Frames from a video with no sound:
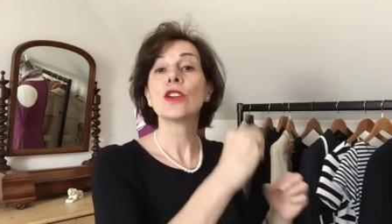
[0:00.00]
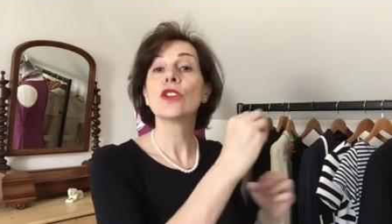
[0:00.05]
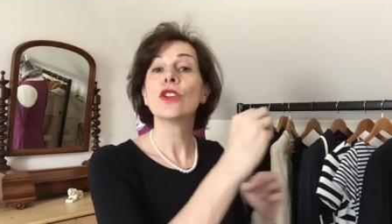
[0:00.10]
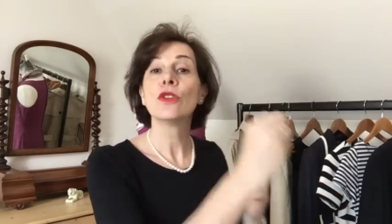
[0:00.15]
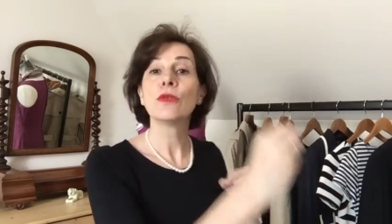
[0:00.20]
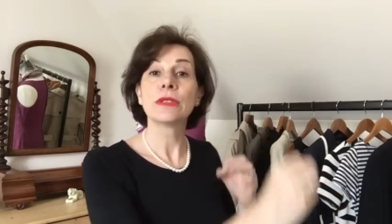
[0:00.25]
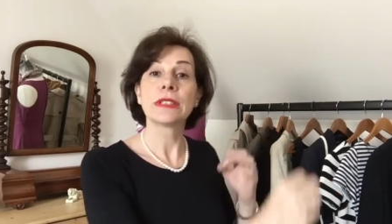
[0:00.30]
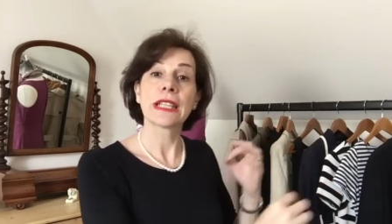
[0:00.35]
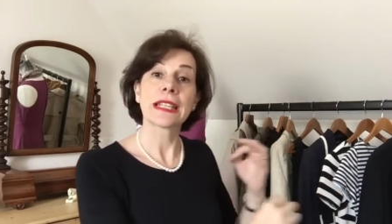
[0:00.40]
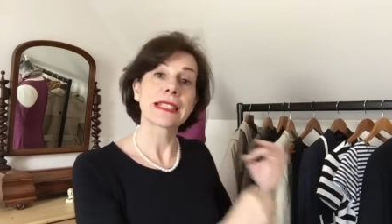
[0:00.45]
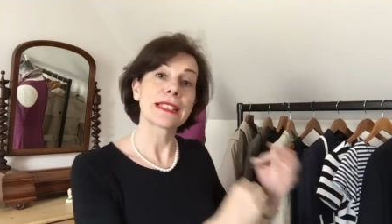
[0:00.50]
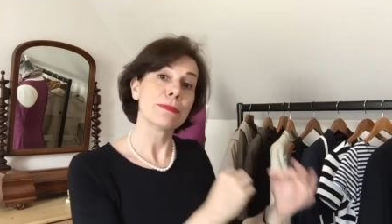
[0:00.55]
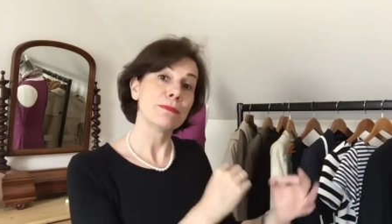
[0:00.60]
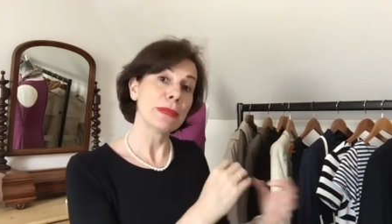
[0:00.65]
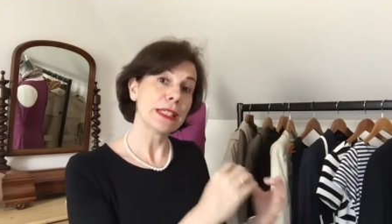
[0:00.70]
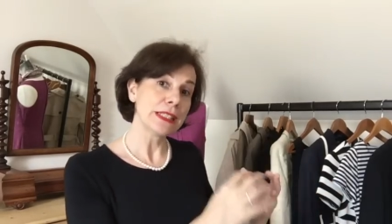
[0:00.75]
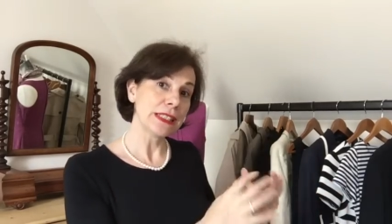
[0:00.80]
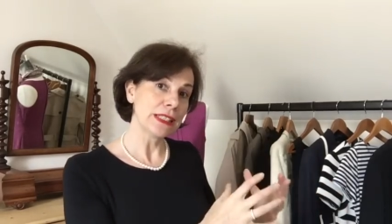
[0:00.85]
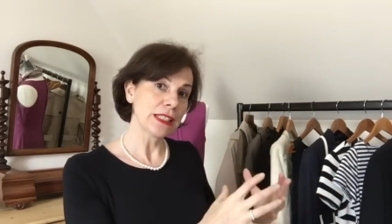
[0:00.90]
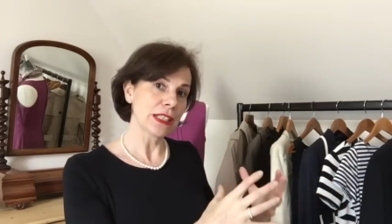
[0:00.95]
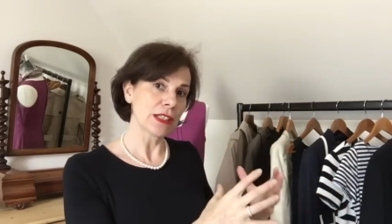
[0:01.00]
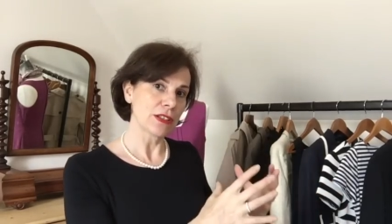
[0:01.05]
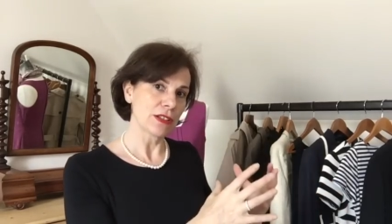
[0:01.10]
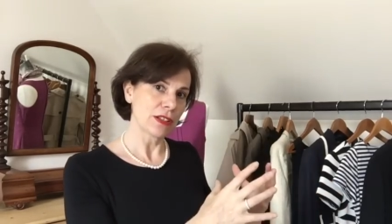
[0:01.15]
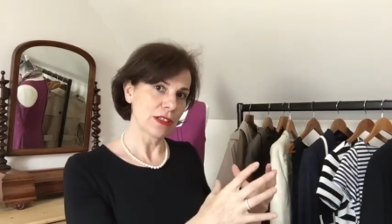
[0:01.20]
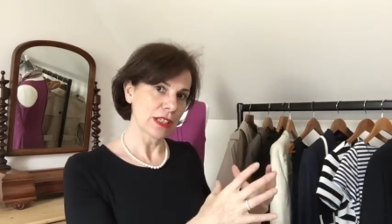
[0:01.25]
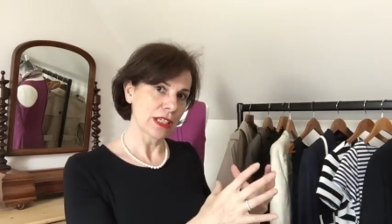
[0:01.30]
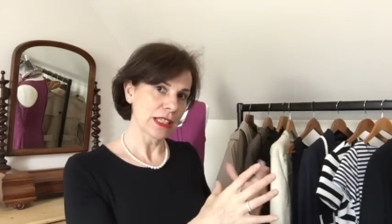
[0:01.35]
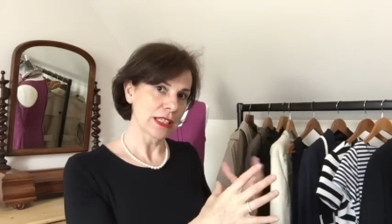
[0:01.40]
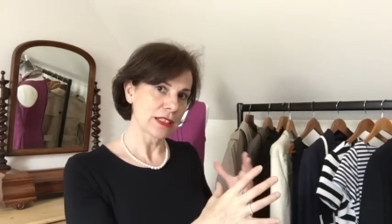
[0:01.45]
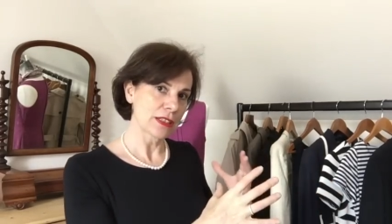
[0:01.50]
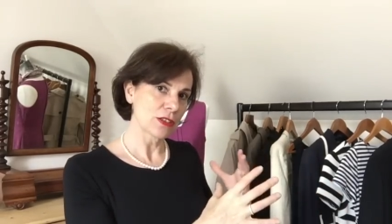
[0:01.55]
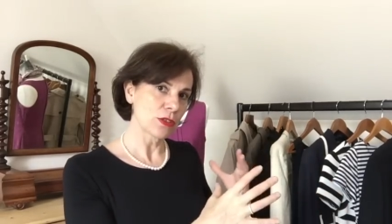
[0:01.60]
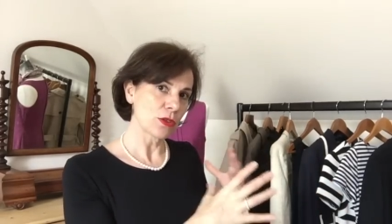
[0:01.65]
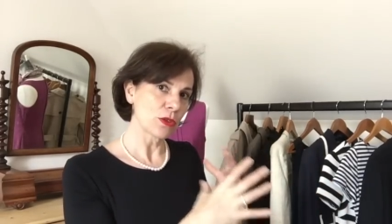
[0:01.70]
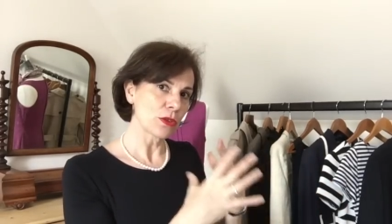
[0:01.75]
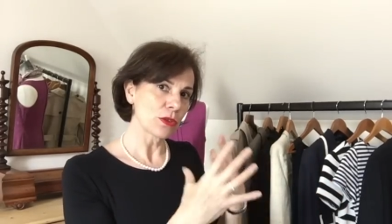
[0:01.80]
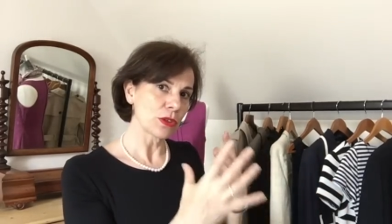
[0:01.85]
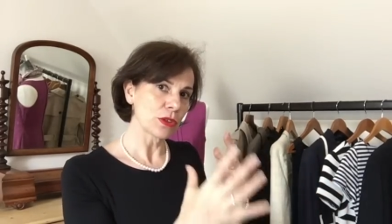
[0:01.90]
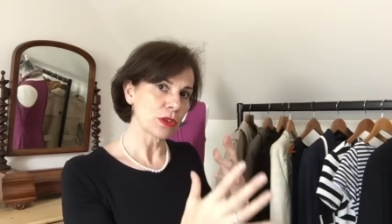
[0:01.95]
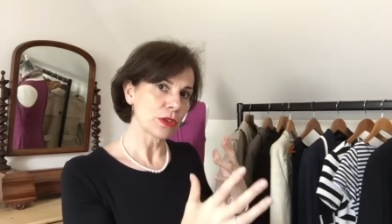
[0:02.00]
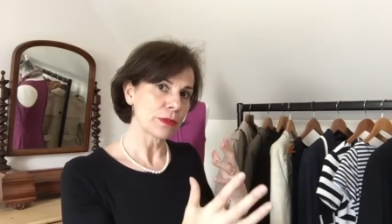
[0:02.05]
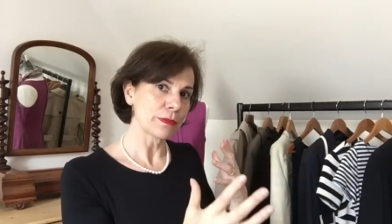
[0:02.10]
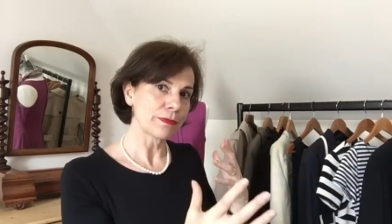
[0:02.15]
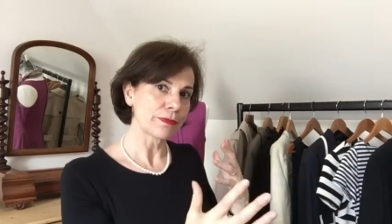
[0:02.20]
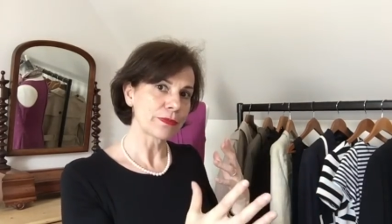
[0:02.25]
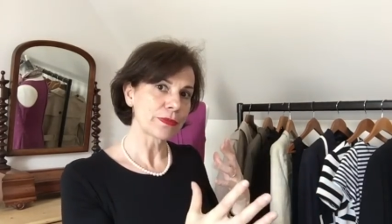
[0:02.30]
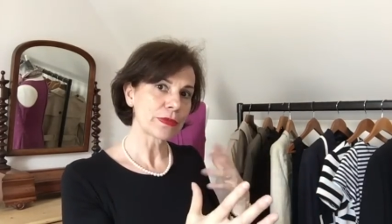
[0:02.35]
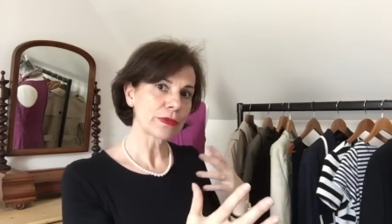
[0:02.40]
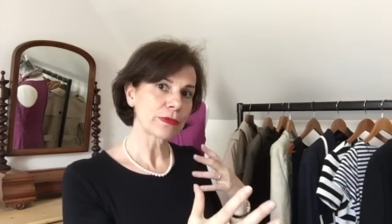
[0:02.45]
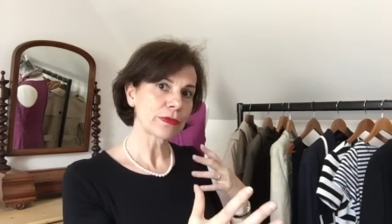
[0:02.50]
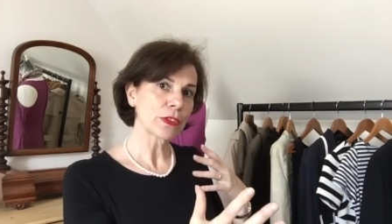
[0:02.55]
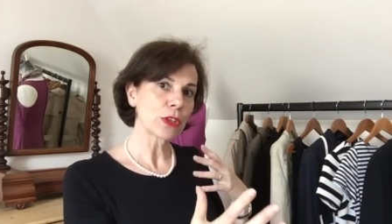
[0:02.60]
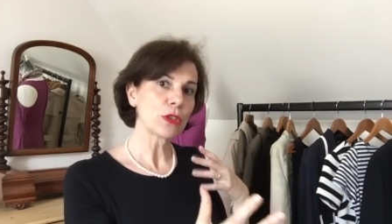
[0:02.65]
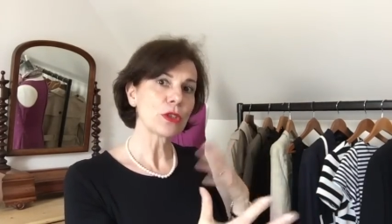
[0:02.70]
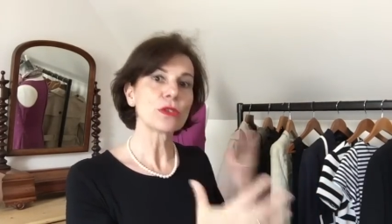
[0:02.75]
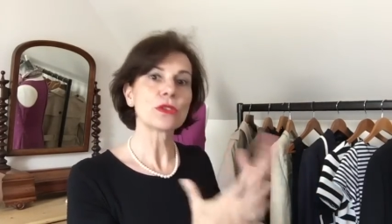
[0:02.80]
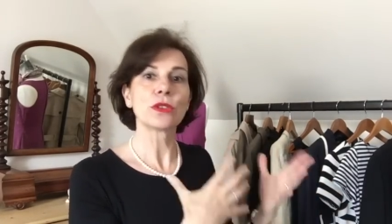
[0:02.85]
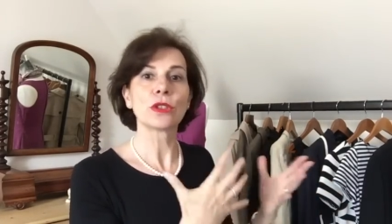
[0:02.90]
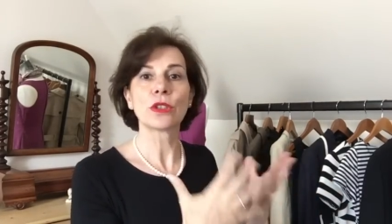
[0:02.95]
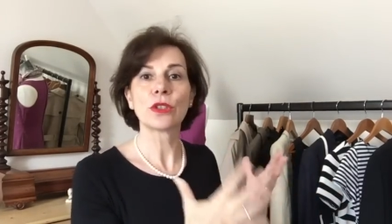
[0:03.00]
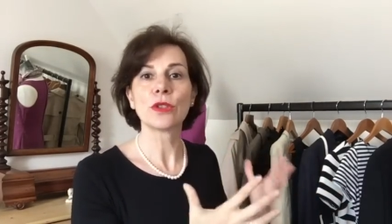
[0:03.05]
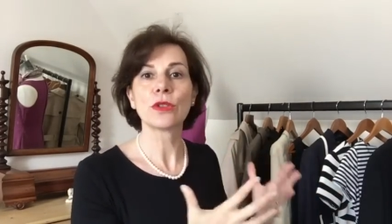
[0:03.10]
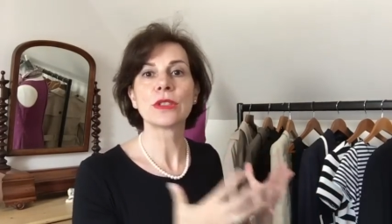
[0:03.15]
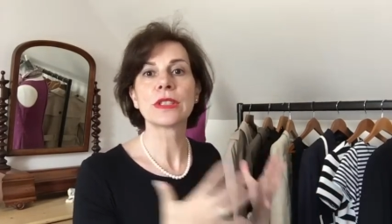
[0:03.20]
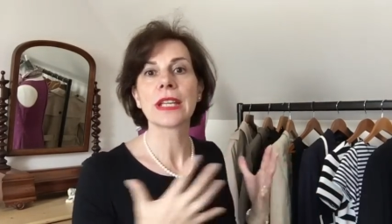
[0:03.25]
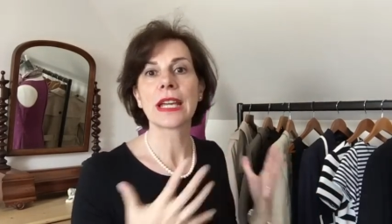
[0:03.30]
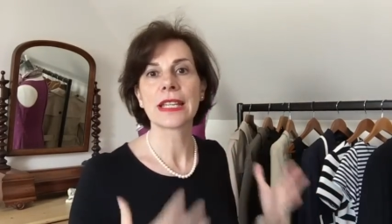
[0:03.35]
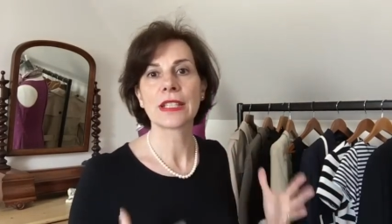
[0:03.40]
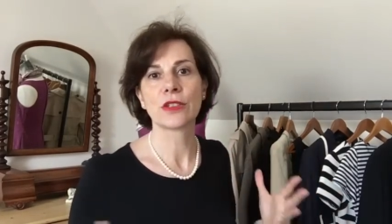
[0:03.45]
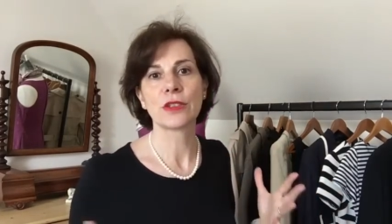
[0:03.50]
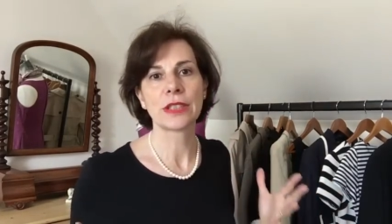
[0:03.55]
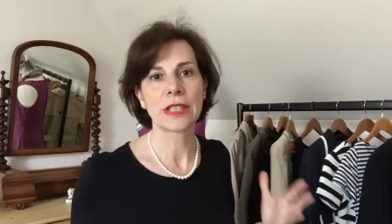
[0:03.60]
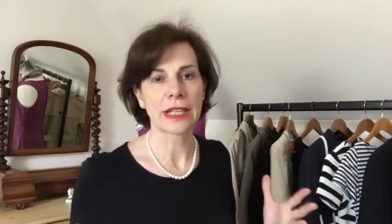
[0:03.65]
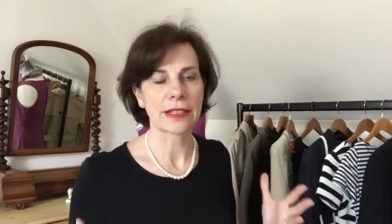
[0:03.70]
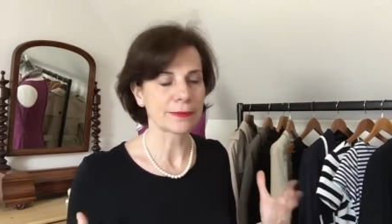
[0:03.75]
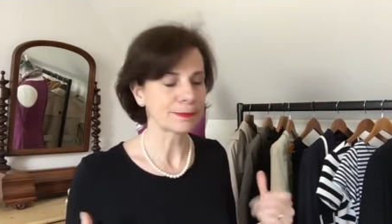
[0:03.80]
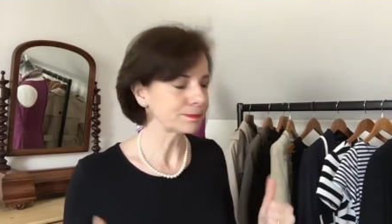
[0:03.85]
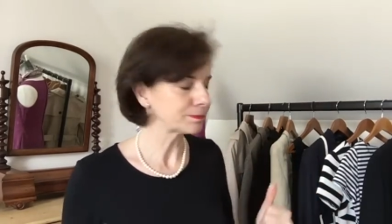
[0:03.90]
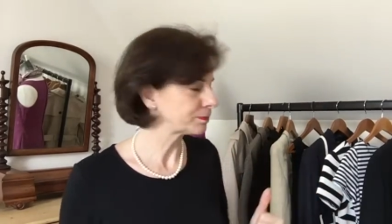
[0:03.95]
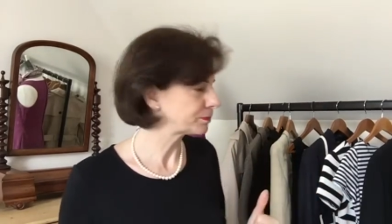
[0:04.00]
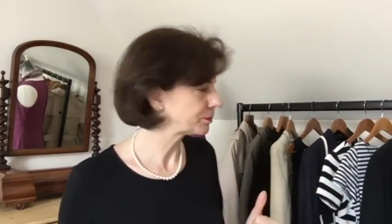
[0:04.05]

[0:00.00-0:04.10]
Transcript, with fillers: go with as many as um, other clothes as you can